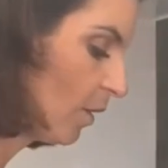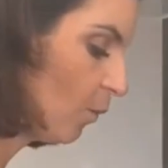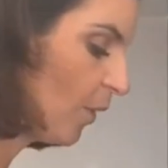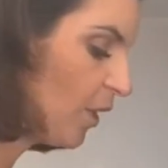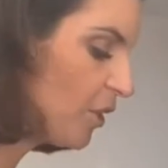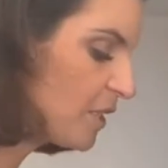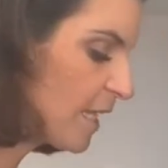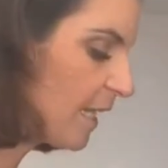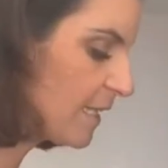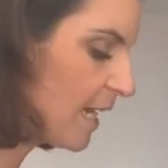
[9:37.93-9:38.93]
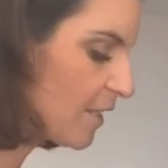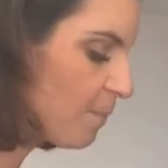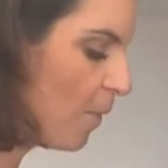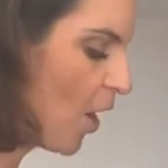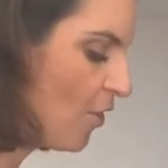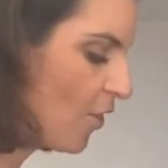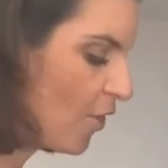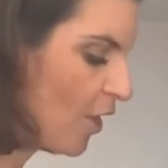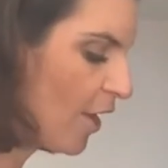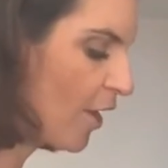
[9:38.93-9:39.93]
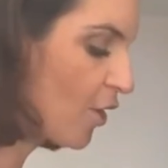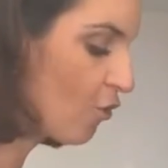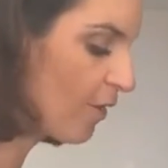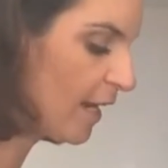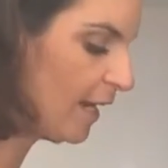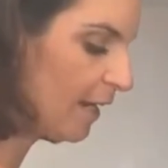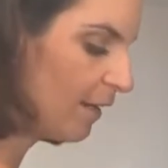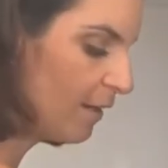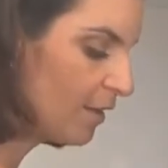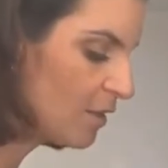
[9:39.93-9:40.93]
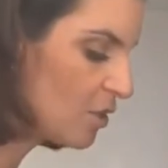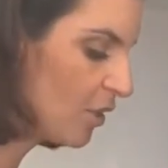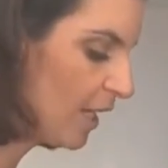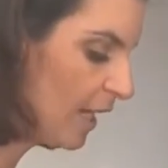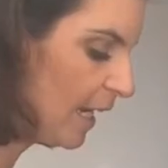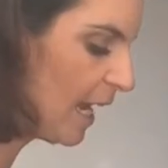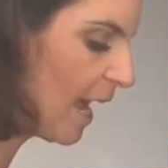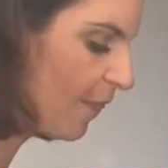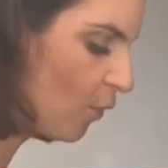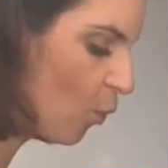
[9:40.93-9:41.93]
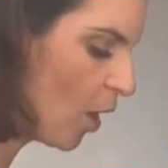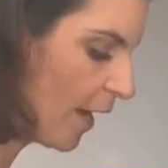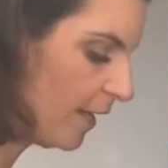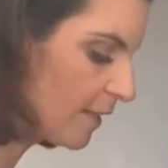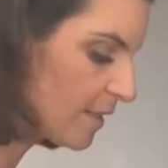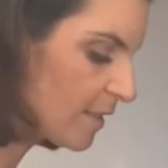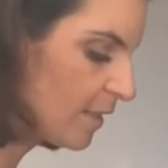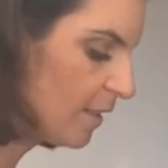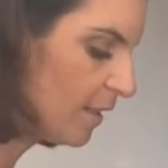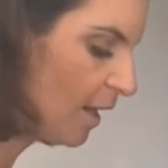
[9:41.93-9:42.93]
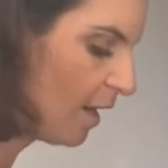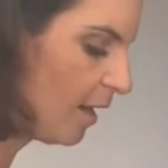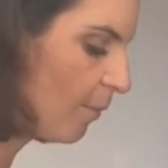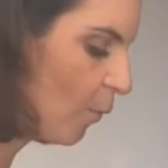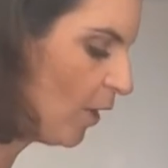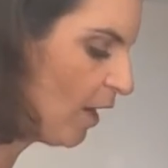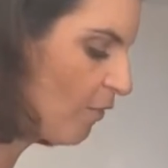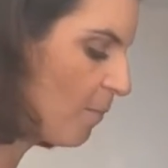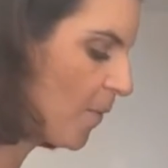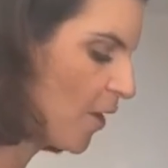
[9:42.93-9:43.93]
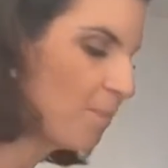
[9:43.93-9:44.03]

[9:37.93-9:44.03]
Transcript: We use in this house both the green zucchini and the whites, um, and we love them both.